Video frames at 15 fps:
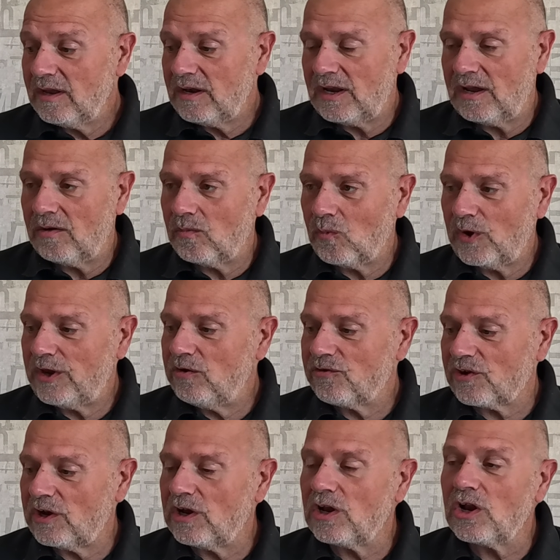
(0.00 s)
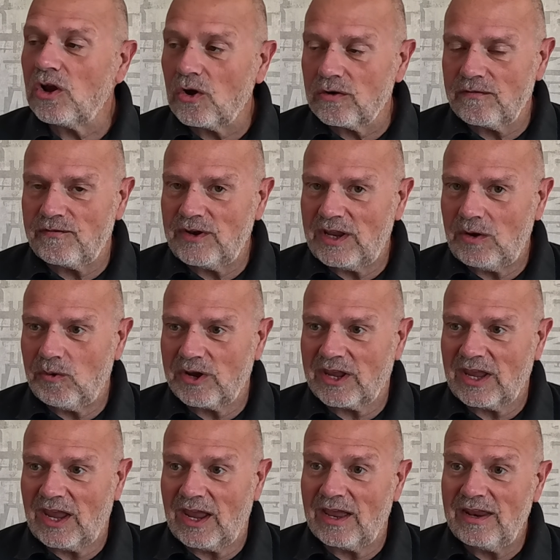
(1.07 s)
Now, we use a lot of NEEWER
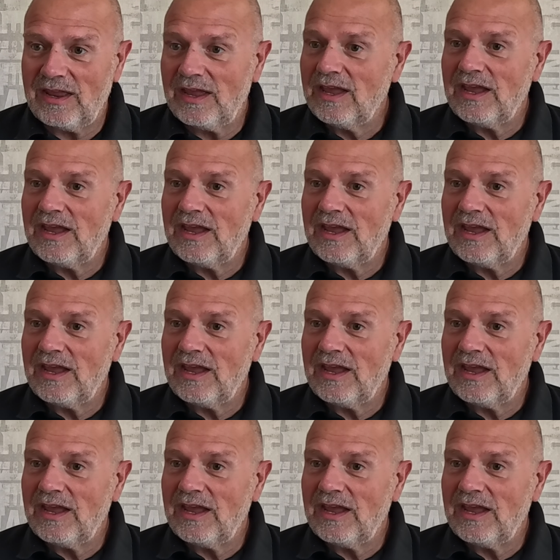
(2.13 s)
kit.